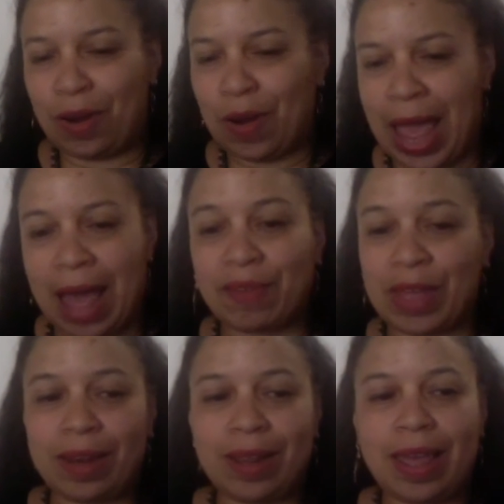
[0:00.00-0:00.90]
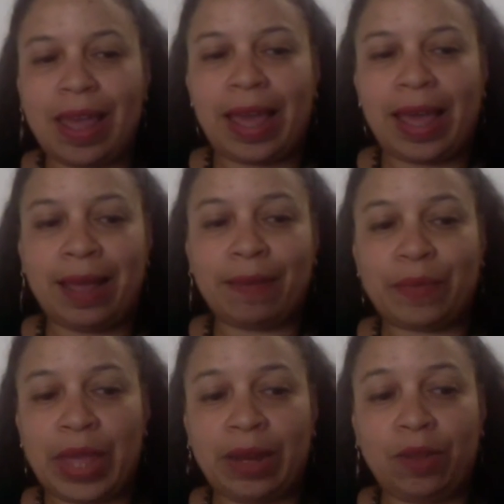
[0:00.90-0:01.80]
have it.
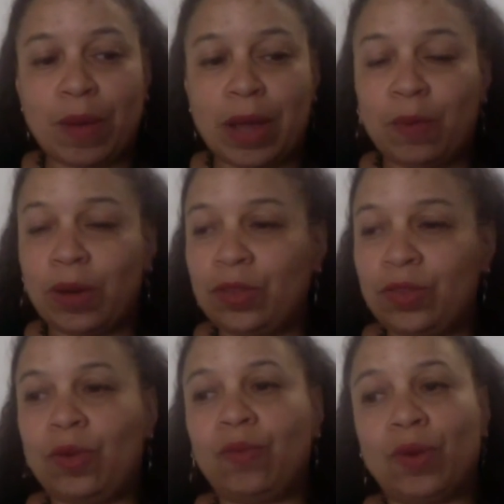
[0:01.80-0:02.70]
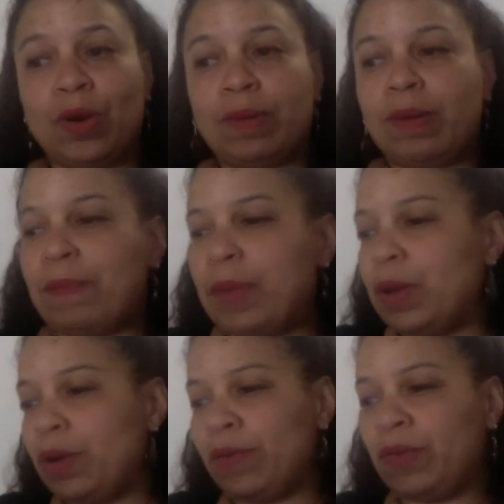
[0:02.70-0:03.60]
And you might want to do it for a
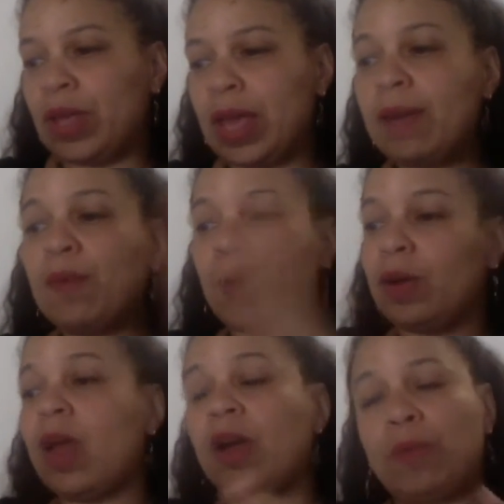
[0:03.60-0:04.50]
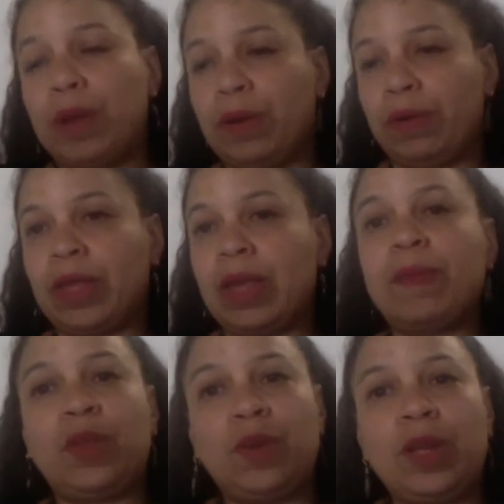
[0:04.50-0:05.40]
period of time or a longer period of
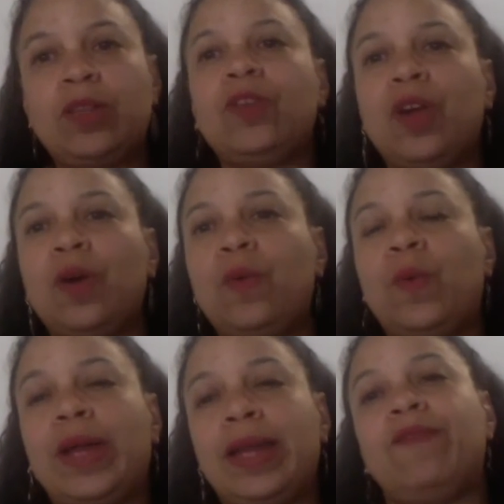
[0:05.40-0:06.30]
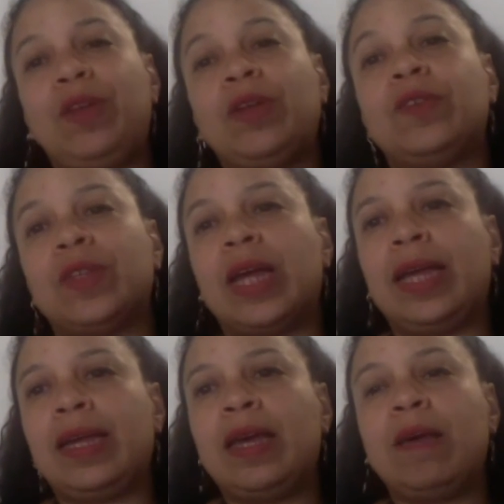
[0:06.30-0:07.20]
time, but you need to know what it feels
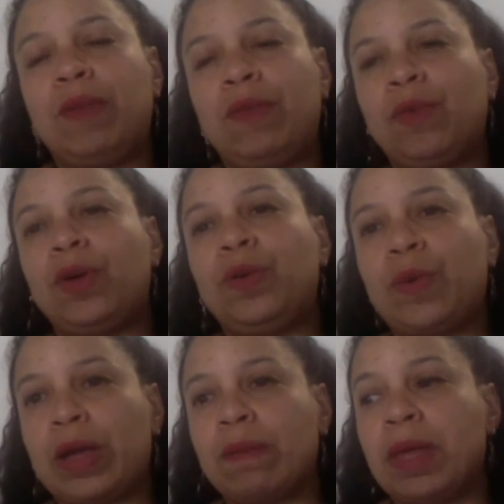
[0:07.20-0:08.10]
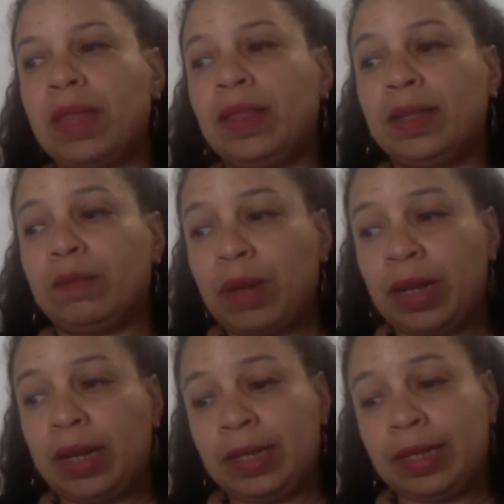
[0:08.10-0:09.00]
like before you recommend this.
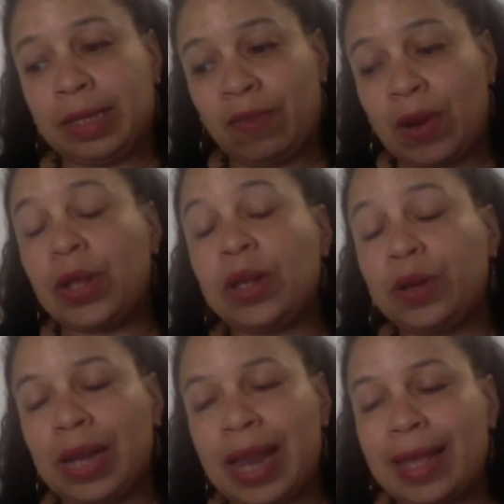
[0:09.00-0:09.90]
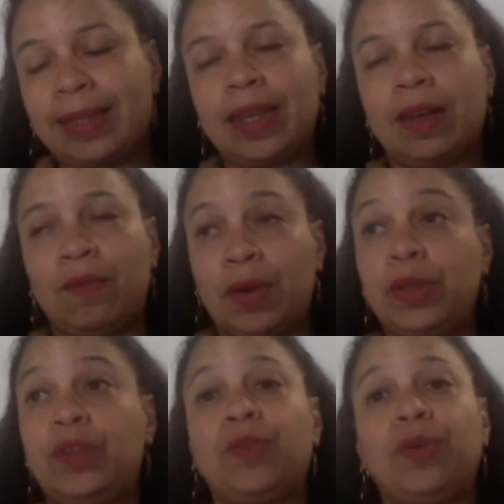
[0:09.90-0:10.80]
But it's very classic and
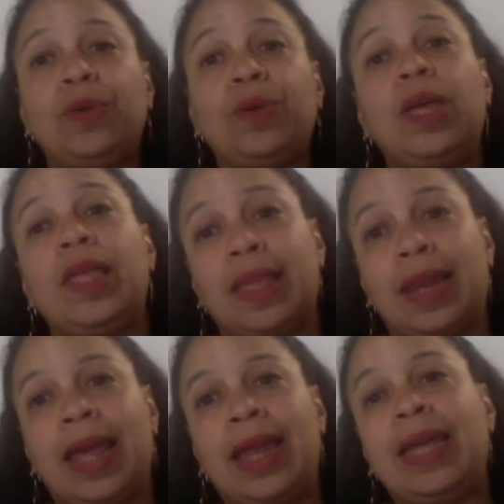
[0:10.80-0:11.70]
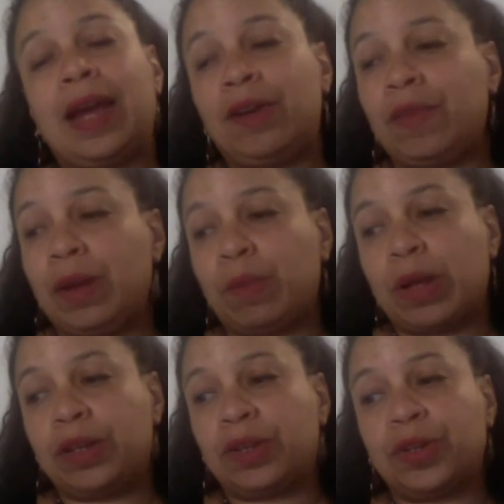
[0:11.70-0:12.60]
very true that any Ayurvedic
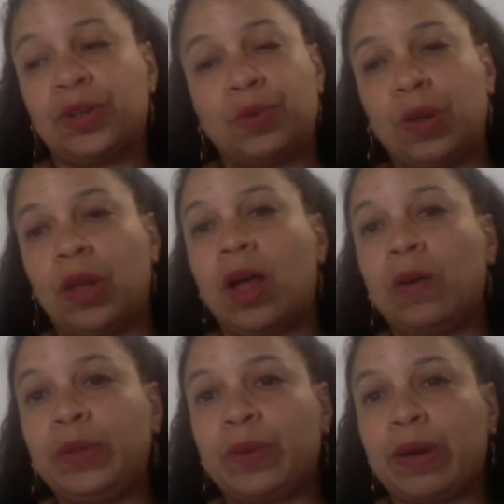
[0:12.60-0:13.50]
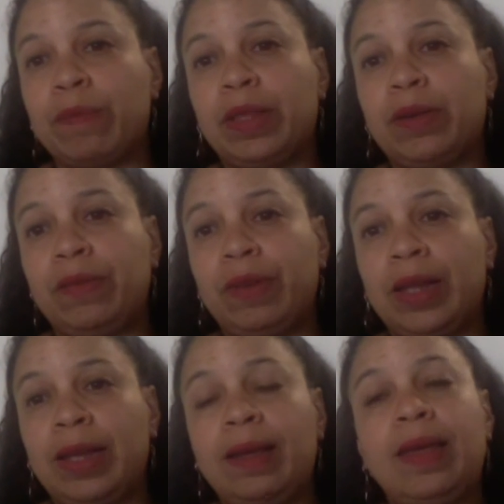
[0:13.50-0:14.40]
practitioner will always recommend
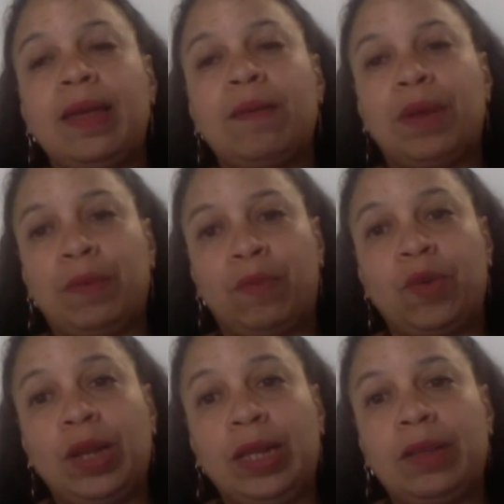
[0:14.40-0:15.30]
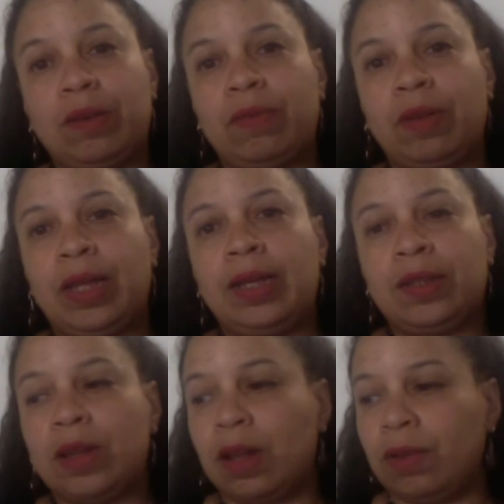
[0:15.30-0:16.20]
Triphala, but really Triphala
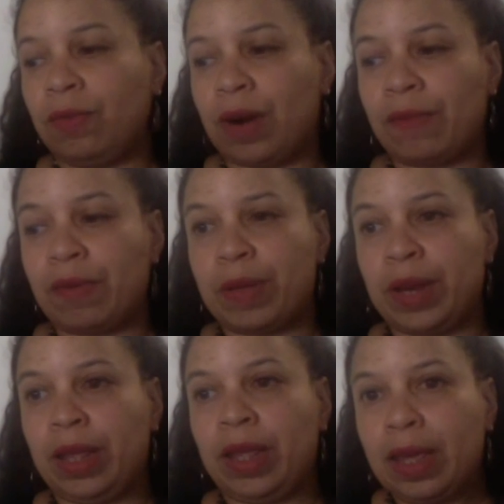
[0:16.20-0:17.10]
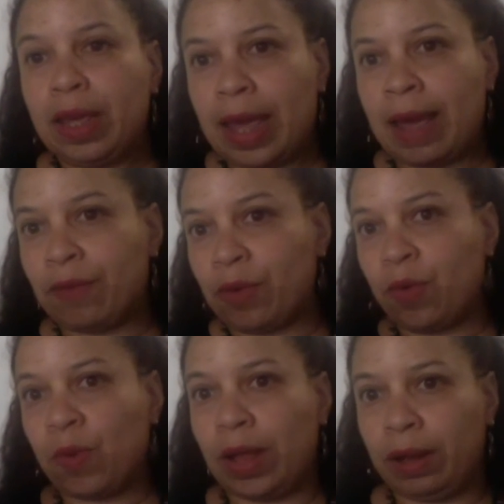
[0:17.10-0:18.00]
is not for everybody. After
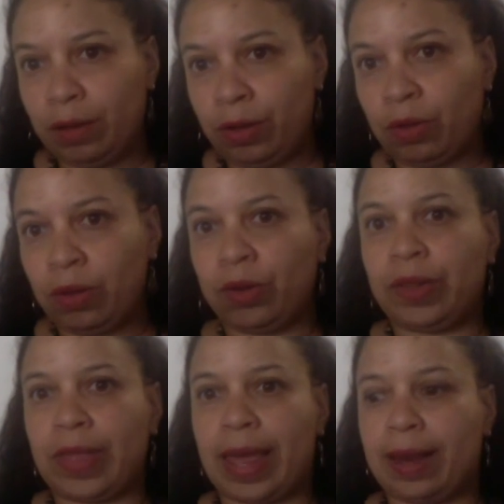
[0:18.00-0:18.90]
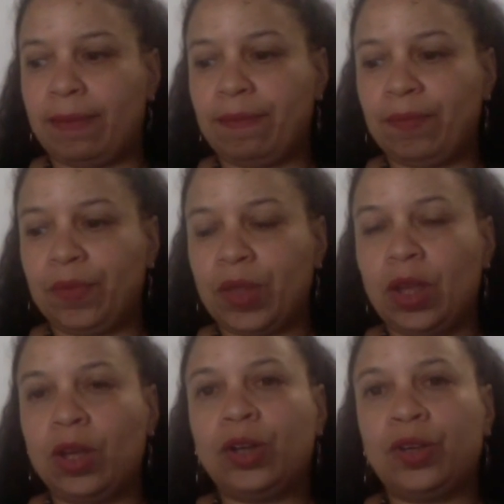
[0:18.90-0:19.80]
a while, you'll learn that.
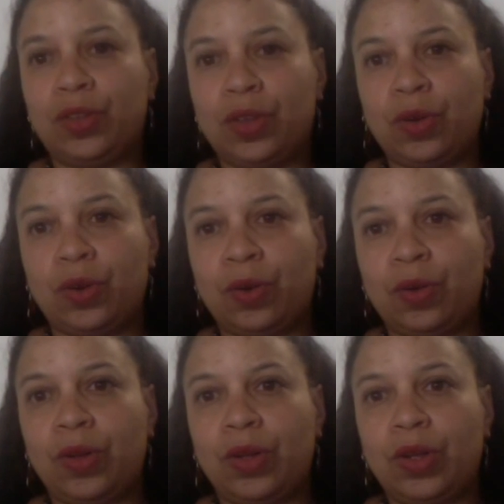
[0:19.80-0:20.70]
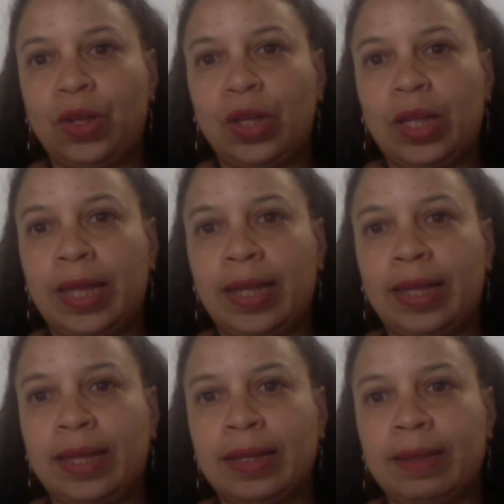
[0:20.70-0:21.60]
So,
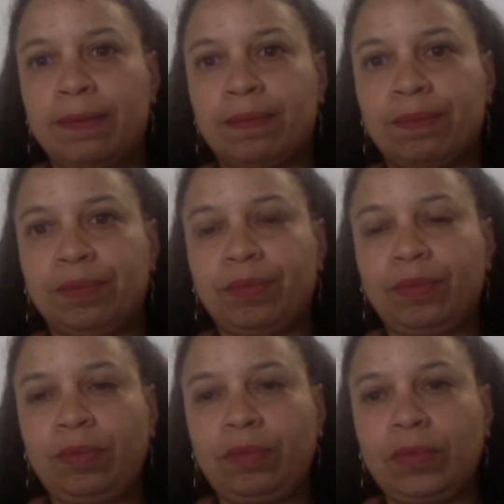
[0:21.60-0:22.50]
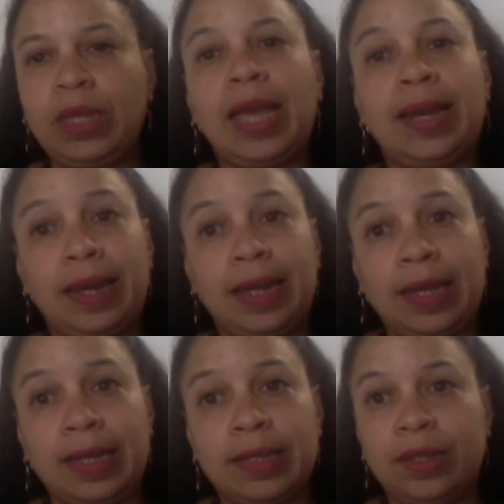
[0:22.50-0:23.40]
and it
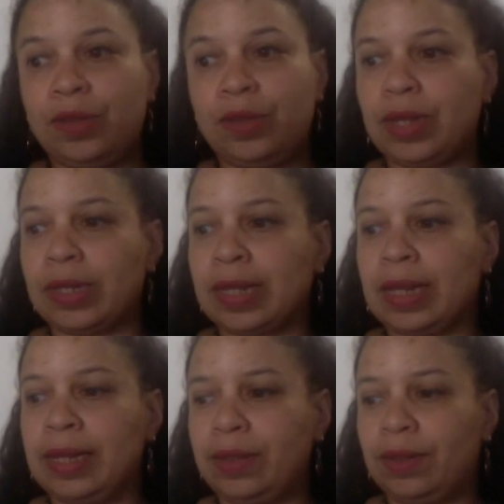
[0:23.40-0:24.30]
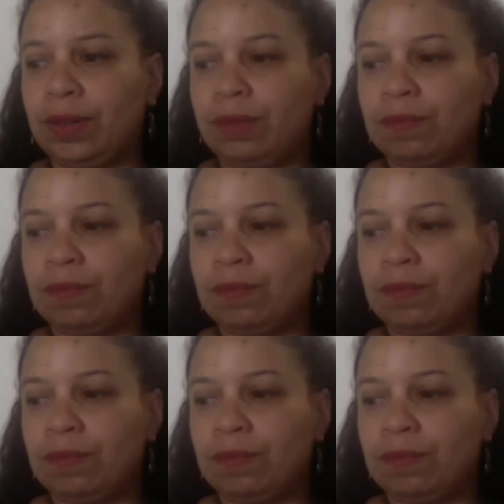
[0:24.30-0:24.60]
is used as a cleanser,